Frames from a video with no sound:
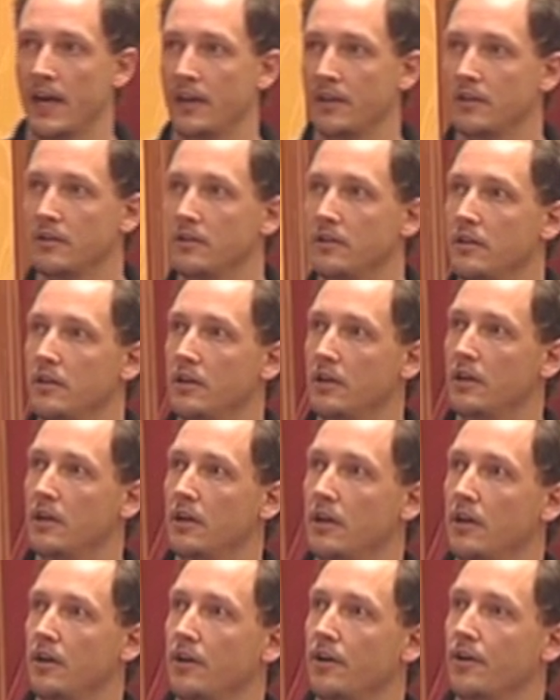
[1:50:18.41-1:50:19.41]
add it.
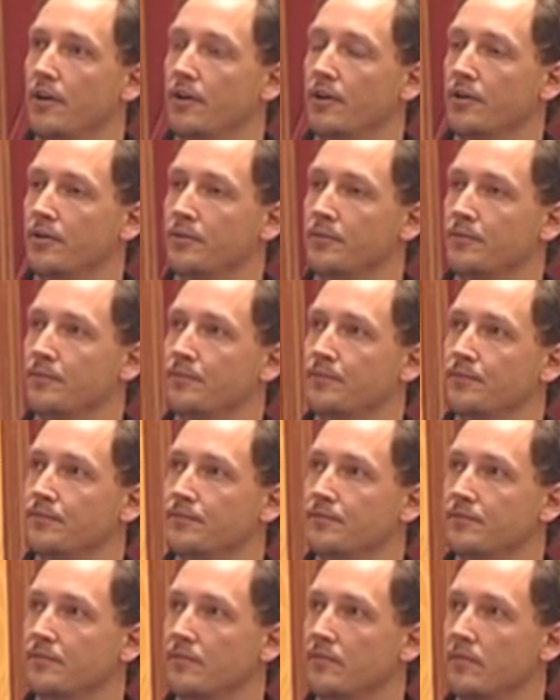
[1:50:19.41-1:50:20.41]
Um,
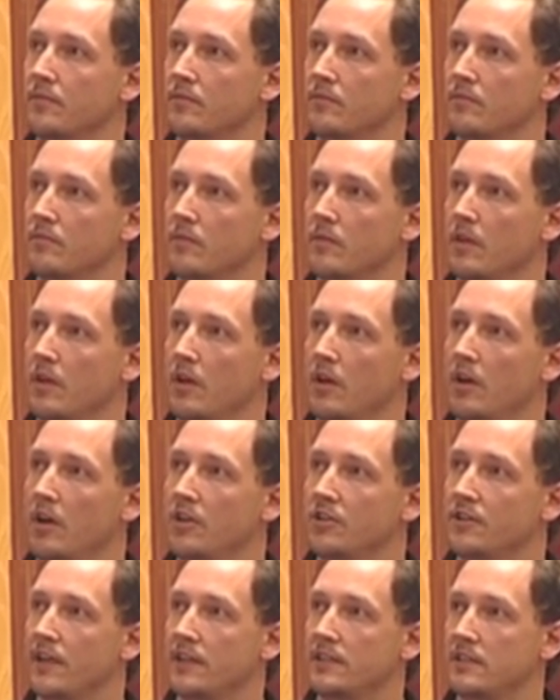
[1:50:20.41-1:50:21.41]

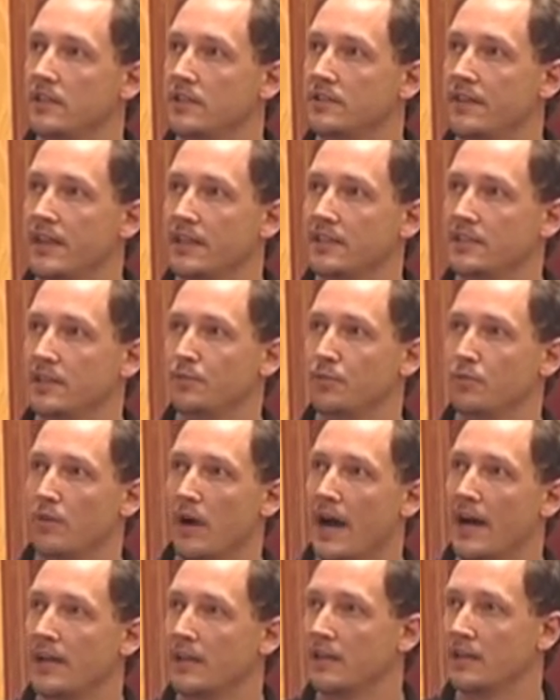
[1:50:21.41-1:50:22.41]
so that's it, it's that simple.
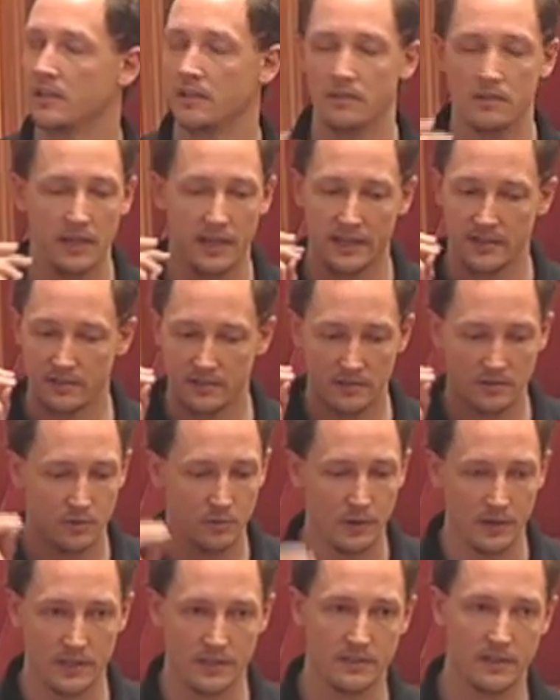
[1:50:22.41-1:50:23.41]
Adding it takes
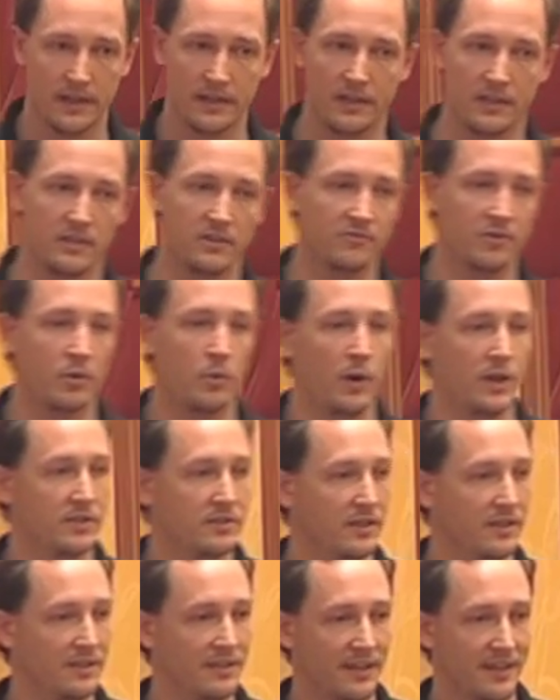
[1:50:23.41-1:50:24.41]
20 seconds,
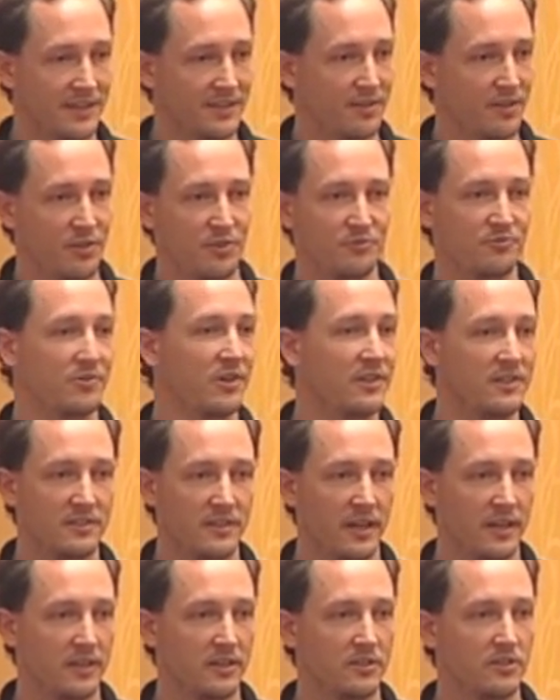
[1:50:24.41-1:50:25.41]
requesting takes three
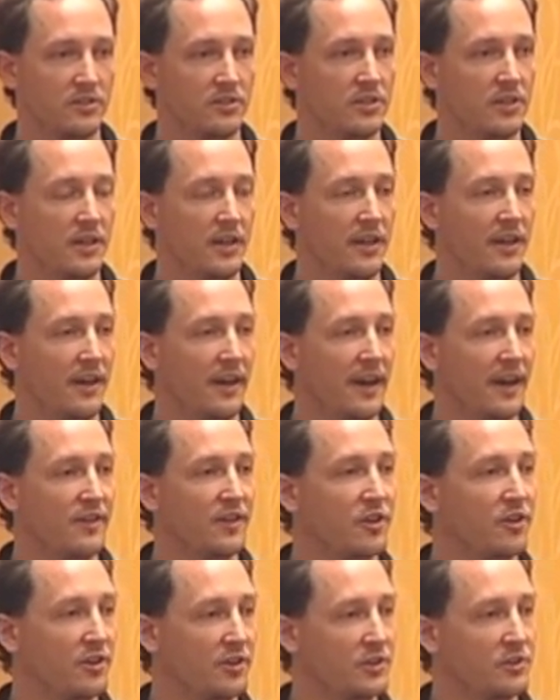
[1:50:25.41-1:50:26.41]
seconds. And
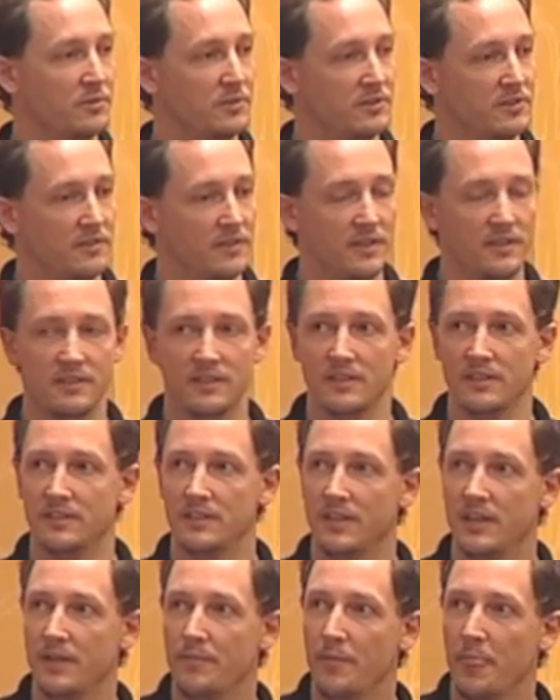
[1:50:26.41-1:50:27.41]
the consequence of this is